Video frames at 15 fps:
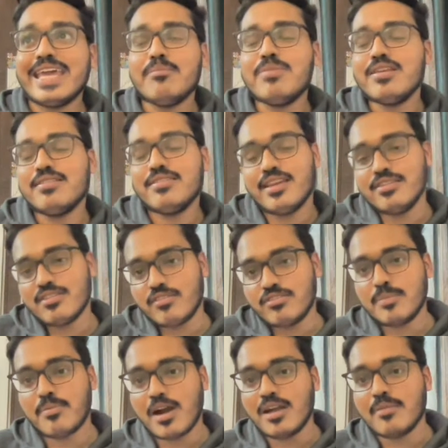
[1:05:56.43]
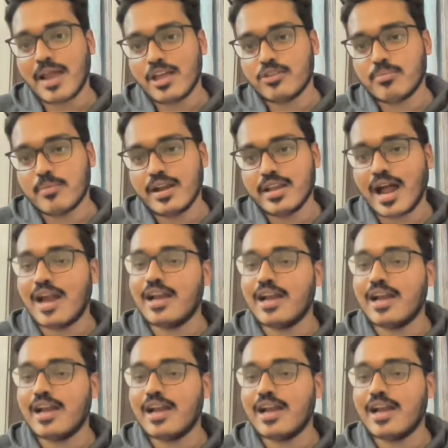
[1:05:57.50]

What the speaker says: ABCs of the product management,